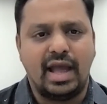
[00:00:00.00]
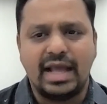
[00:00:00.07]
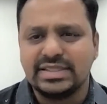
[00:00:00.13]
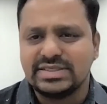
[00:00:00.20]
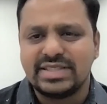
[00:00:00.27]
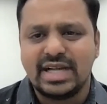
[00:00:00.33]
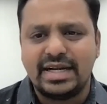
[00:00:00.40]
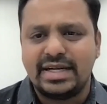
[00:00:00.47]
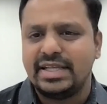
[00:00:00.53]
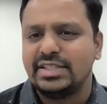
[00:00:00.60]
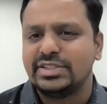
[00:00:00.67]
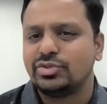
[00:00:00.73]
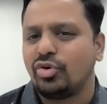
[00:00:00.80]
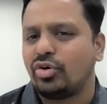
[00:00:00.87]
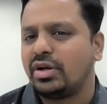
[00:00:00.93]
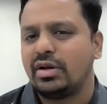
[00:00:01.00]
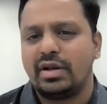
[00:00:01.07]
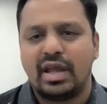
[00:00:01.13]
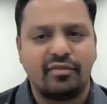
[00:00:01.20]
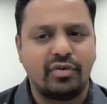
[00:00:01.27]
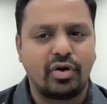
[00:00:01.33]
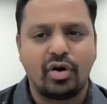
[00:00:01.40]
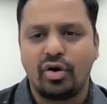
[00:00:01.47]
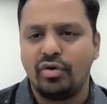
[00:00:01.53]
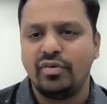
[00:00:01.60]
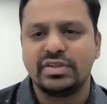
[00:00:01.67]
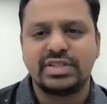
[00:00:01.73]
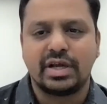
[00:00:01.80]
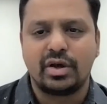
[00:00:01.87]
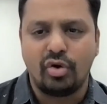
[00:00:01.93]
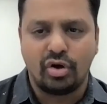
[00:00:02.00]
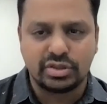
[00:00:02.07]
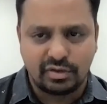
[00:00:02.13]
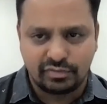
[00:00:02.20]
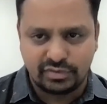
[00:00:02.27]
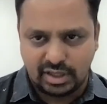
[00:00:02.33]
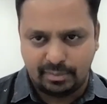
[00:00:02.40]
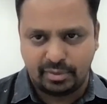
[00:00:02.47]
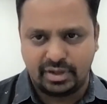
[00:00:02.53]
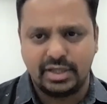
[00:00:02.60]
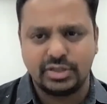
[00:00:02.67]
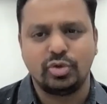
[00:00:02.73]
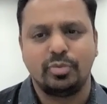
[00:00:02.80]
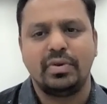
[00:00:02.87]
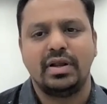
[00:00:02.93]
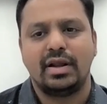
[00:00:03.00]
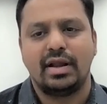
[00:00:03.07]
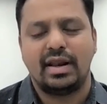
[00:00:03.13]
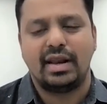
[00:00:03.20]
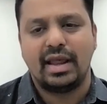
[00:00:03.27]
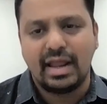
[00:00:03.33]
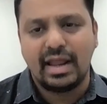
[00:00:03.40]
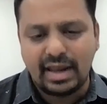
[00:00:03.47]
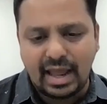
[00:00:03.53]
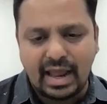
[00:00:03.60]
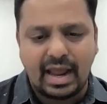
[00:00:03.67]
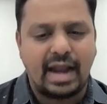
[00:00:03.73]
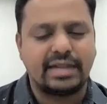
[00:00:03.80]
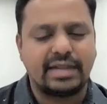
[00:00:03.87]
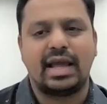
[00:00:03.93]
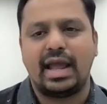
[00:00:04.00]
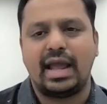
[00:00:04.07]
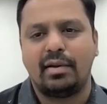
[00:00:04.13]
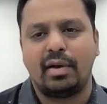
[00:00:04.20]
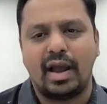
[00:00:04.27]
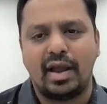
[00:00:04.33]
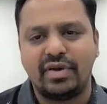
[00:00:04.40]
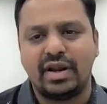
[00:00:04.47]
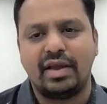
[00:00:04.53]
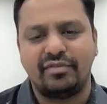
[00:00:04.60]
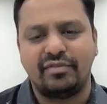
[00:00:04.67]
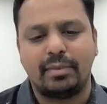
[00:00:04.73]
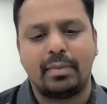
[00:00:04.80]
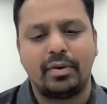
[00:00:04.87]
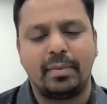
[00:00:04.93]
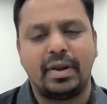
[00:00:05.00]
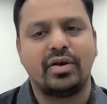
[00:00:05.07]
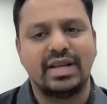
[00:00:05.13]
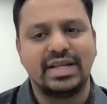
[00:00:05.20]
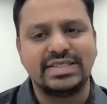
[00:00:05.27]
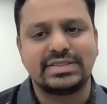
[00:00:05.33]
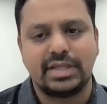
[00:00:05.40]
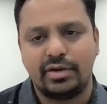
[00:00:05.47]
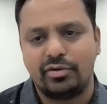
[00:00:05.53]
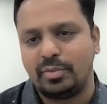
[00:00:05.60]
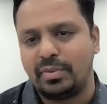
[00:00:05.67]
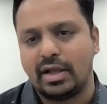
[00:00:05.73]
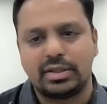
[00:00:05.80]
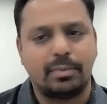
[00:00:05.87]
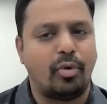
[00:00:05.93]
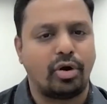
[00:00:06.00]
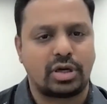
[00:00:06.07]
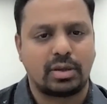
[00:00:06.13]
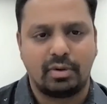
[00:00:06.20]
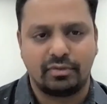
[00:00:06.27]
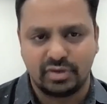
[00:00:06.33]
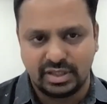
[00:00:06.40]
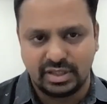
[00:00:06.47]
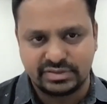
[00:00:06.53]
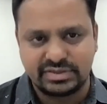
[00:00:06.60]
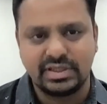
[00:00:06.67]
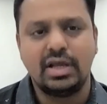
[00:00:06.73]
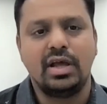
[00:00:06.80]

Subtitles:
Anxiety is never always a cause of that, but it should be at the, if I might make a list, it would be at the bottom of the list.